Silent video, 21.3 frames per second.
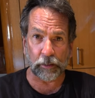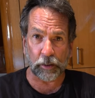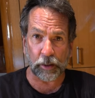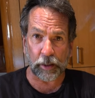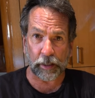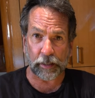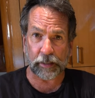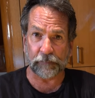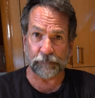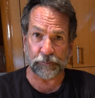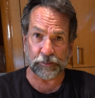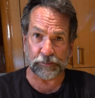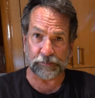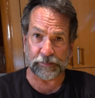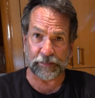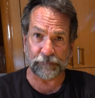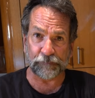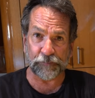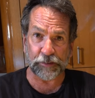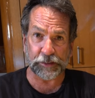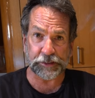Look, if you
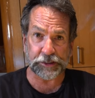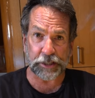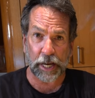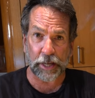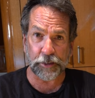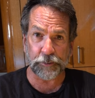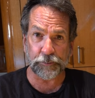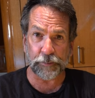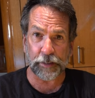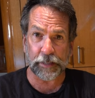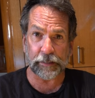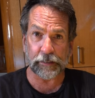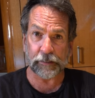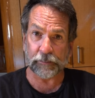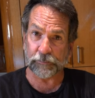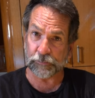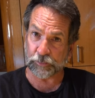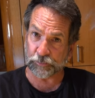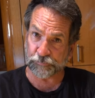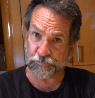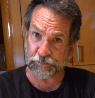see fish under it,
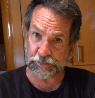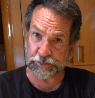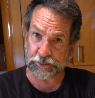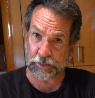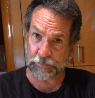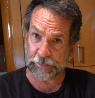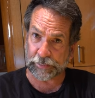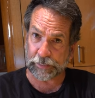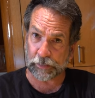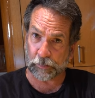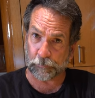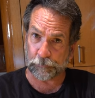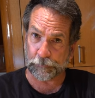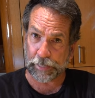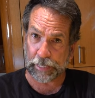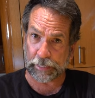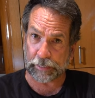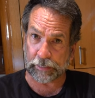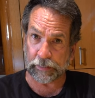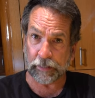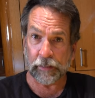there's fish on the kelp
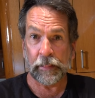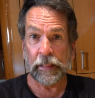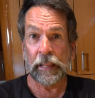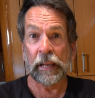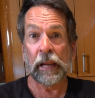patty.